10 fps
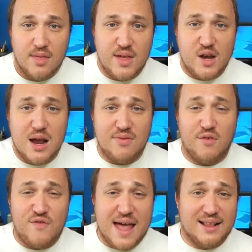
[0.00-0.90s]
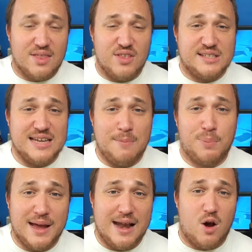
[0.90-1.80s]
Then you have the fact that this scene
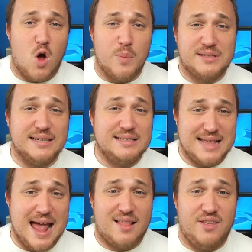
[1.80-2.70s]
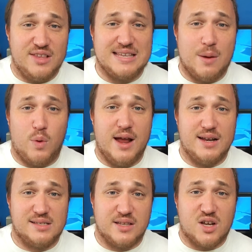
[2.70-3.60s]
played out almost exactly the same way it
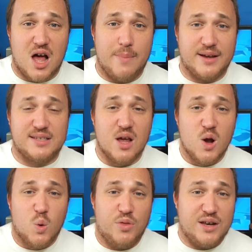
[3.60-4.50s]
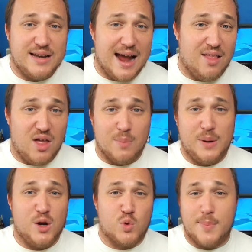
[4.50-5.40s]
does in the comics, with the dialogue
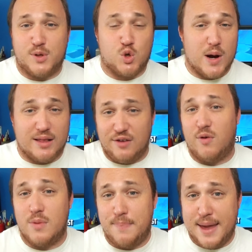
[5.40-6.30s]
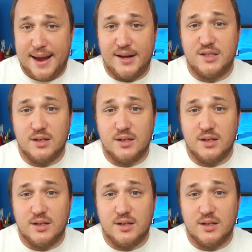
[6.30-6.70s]
being ripped directly from the page.